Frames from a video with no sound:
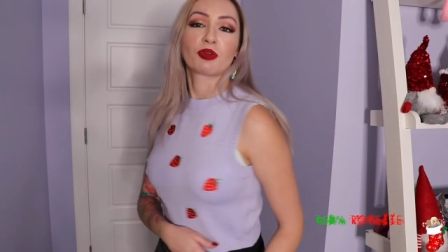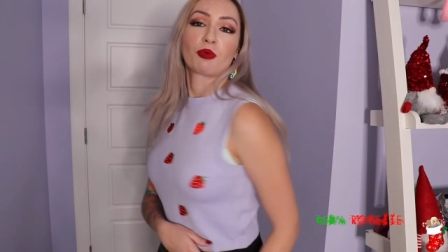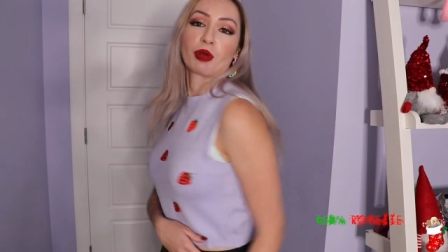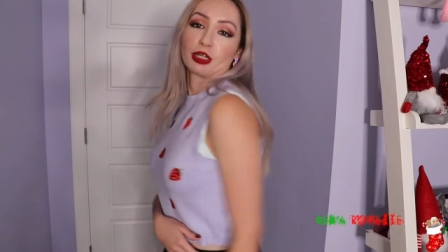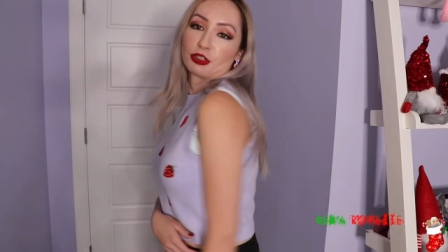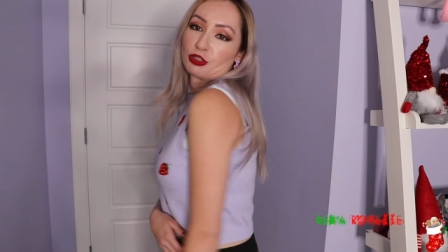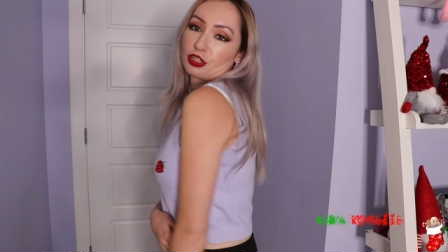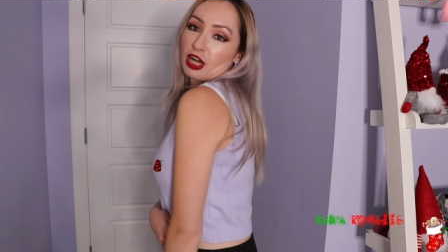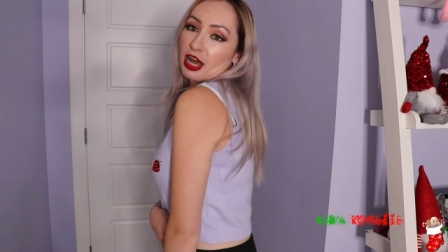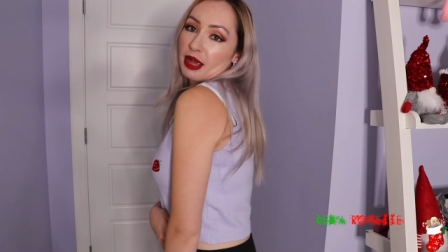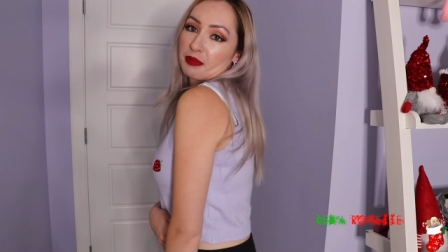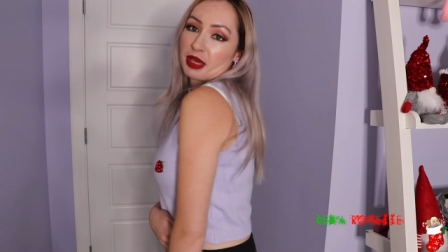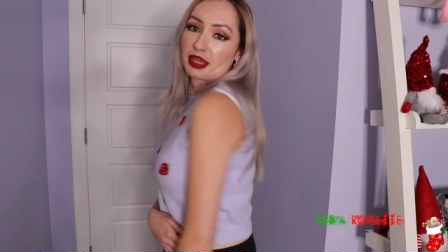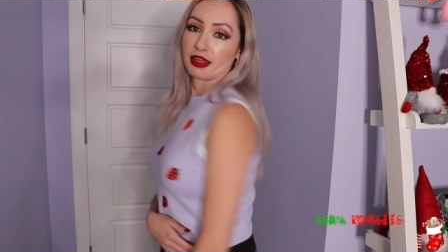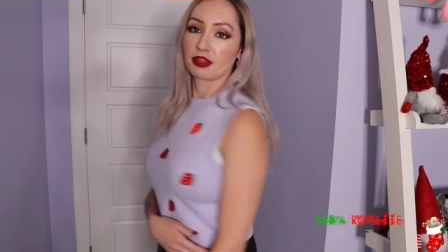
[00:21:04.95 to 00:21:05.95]
the winter
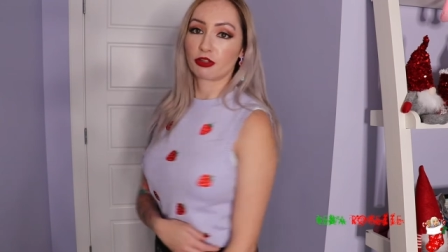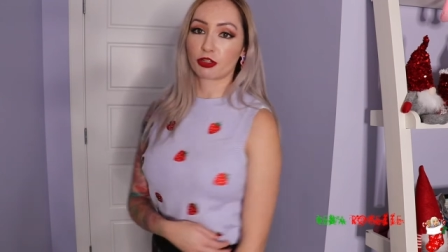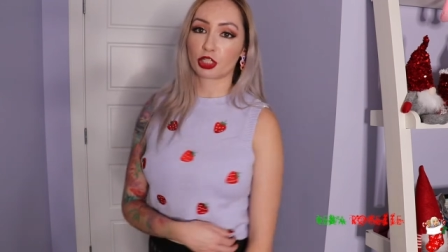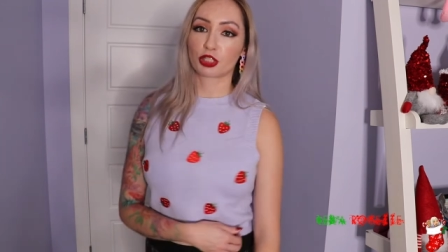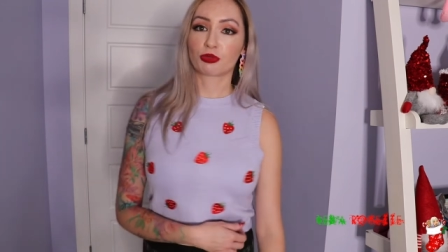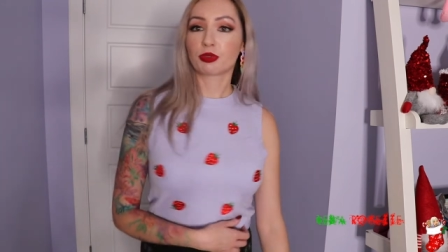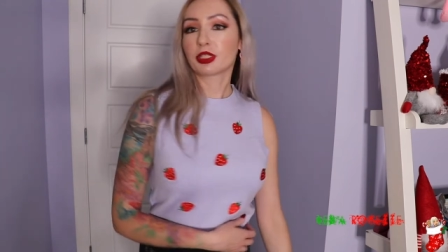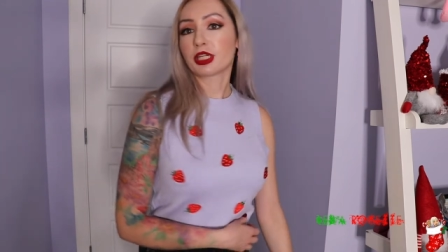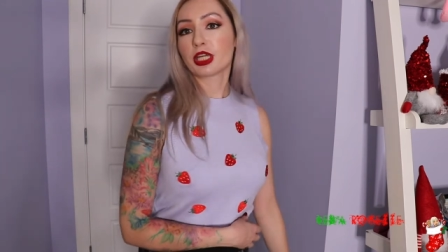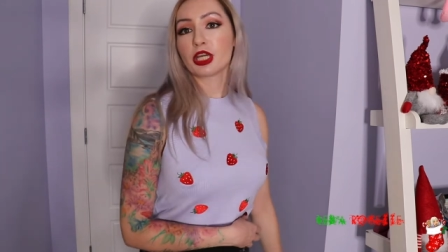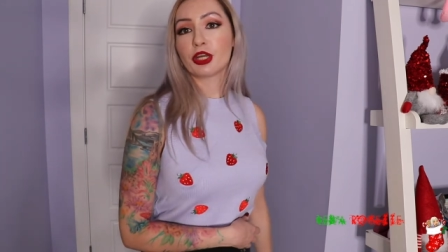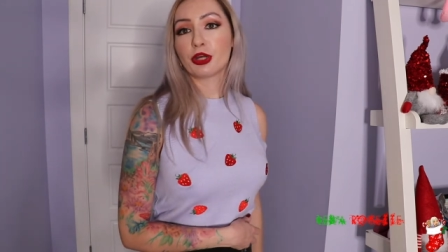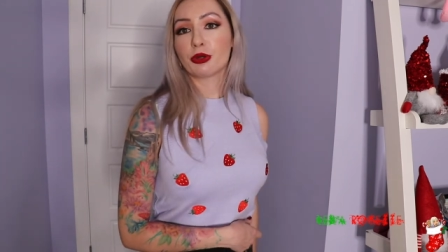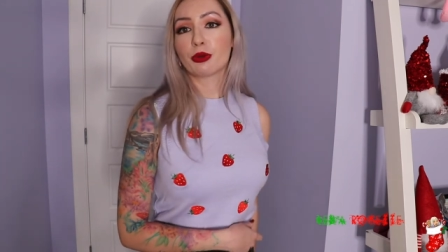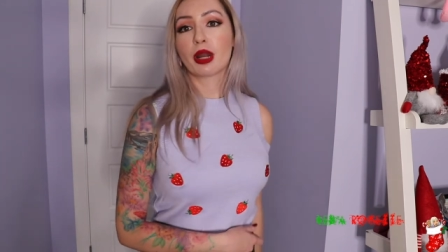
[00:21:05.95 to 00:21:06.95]
time. I think they're just really
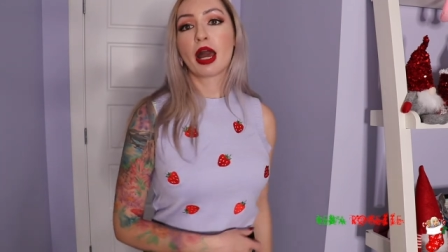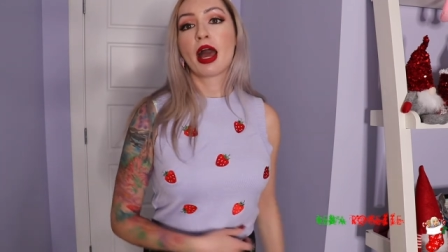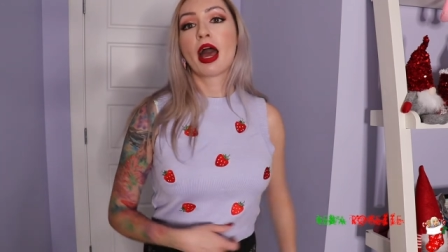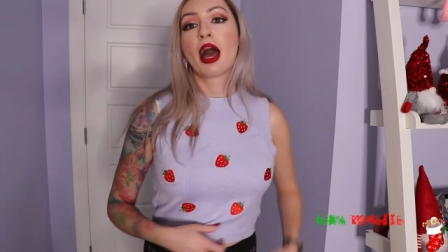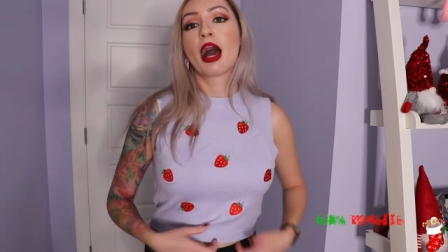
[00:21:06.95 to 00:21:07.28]
cute.